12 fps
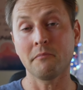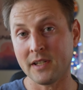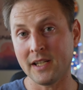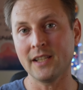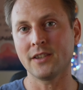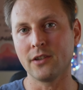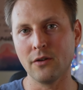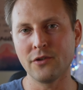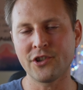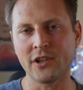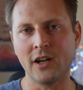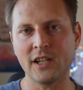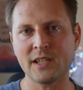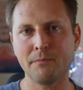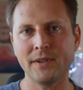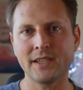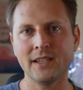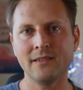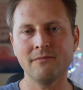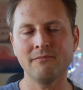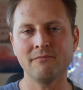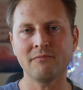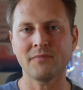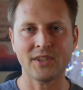get those shots, but then
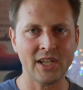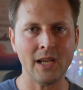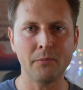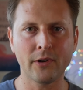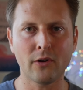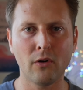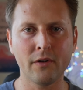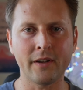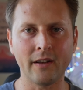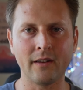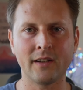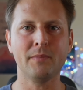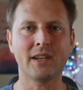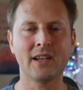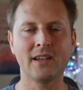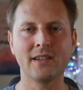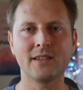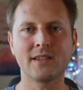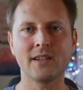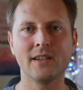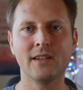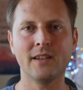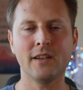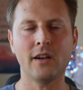keep recording, because
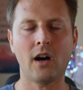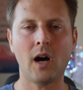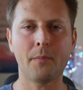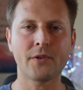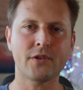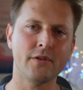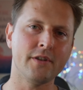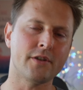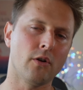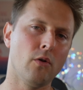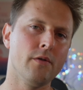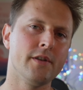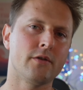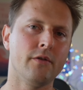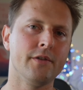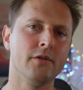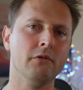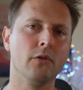opportunities are always going to